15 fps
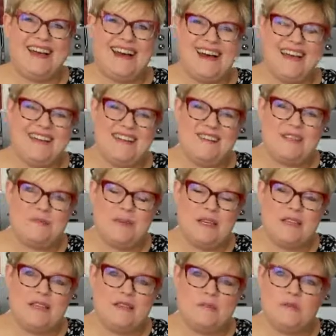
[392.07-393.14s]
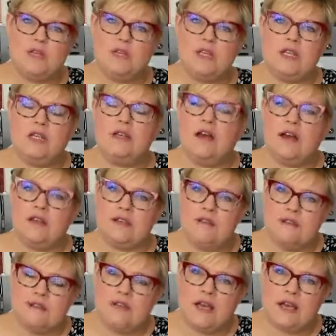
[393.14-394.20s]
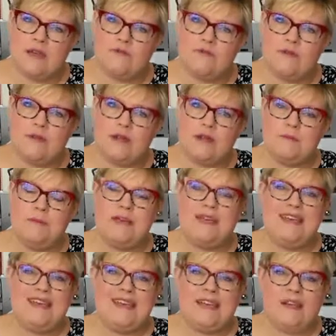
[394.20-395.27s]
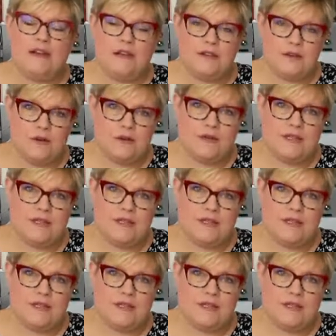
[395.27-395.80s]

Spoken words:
on your domestic machine, on your time frame, and on your